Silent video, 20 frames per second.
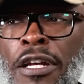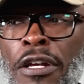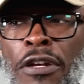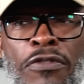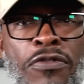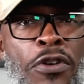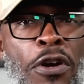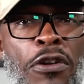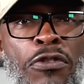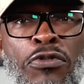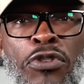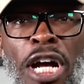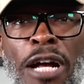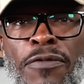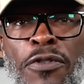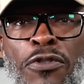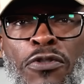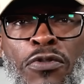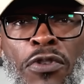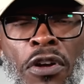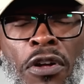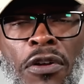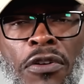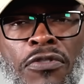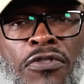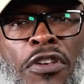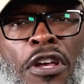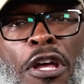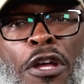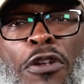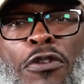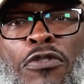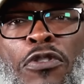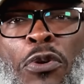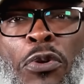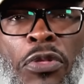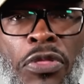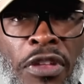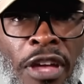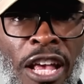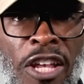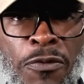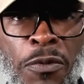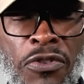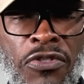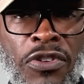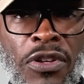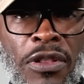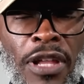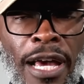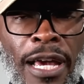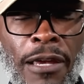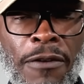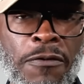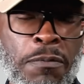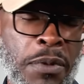start driving trucks, do things with your life.